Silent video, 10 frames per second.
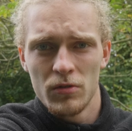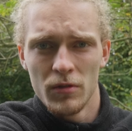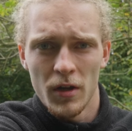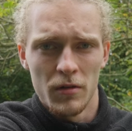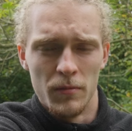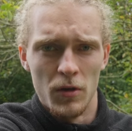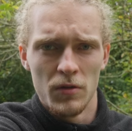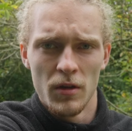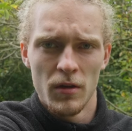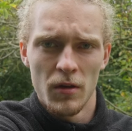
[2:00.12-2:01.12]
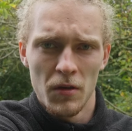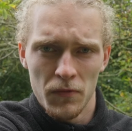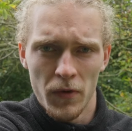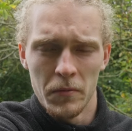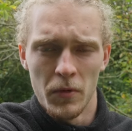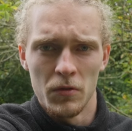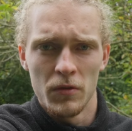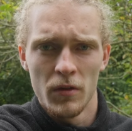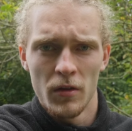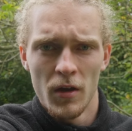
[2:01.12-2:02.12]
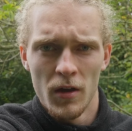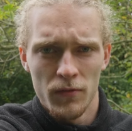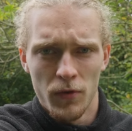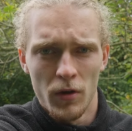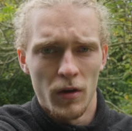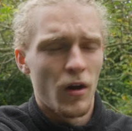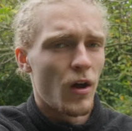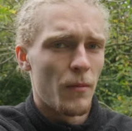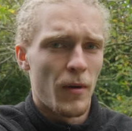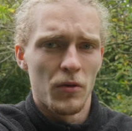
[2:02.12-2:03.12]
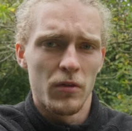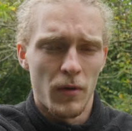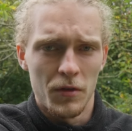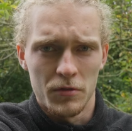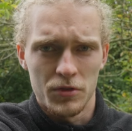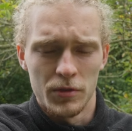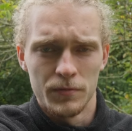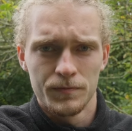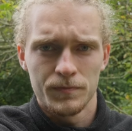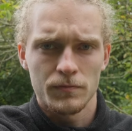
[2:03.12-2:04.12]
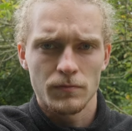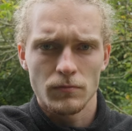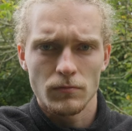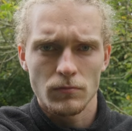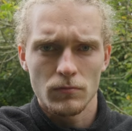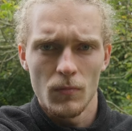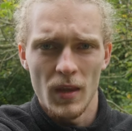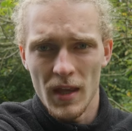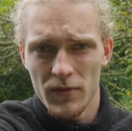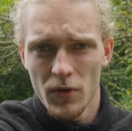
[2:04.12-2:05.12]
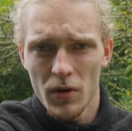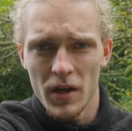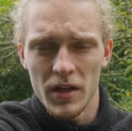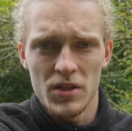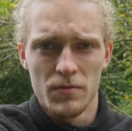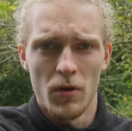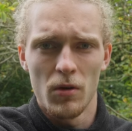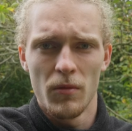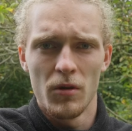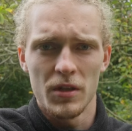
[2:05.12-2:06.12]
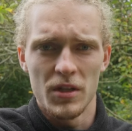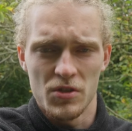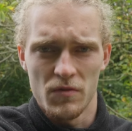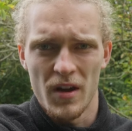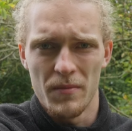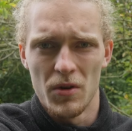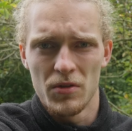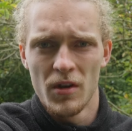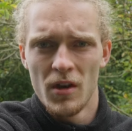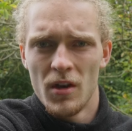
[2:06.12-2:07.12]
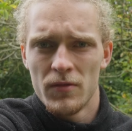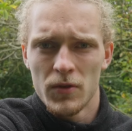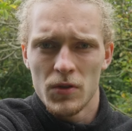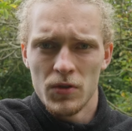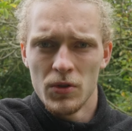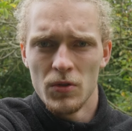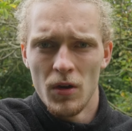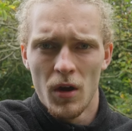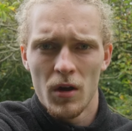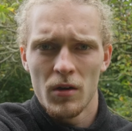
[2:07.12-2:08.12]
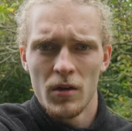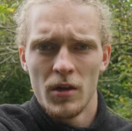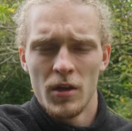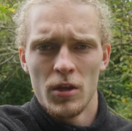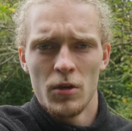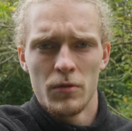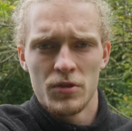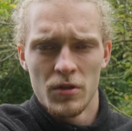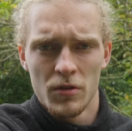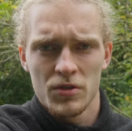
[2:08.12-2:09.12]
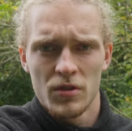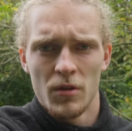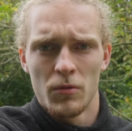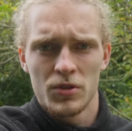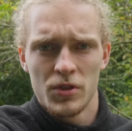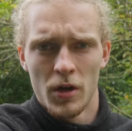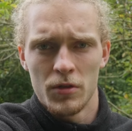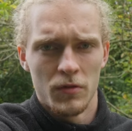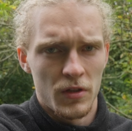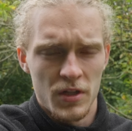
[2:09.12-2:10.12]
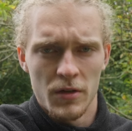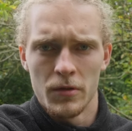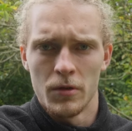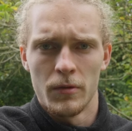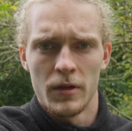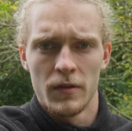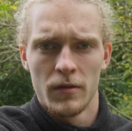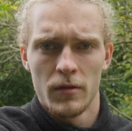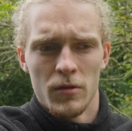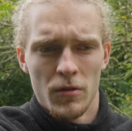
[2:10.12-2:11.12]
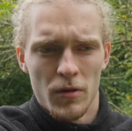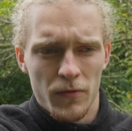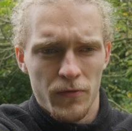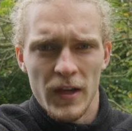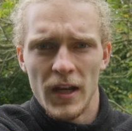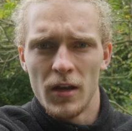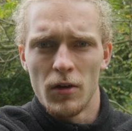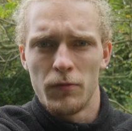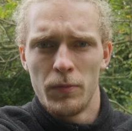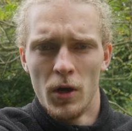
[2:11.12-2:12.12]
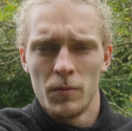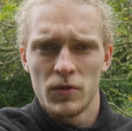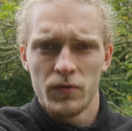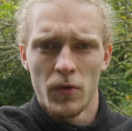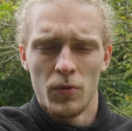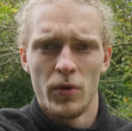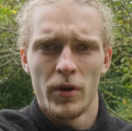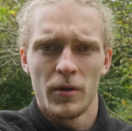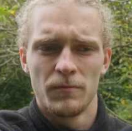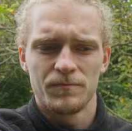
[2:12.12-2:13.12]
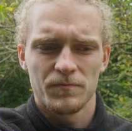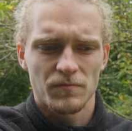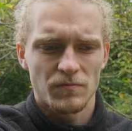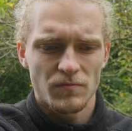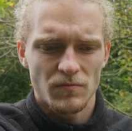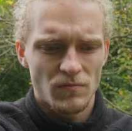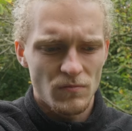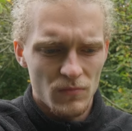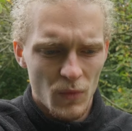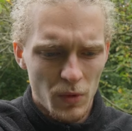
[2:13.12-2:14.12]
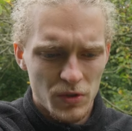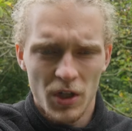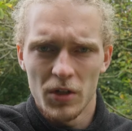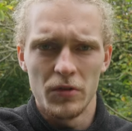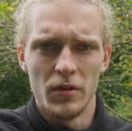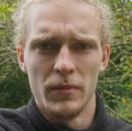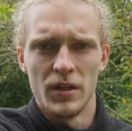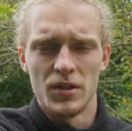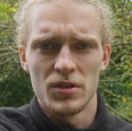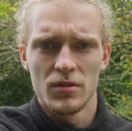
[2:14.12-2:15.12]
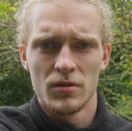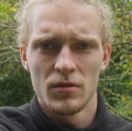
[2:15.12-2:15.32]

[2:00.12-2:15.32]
to another mode, fun mode, for about a month or so. If you are in this monk mode, in this grind mode for too long, your results will start to deteriorate. Your feeling of purposeful work will start to diminish.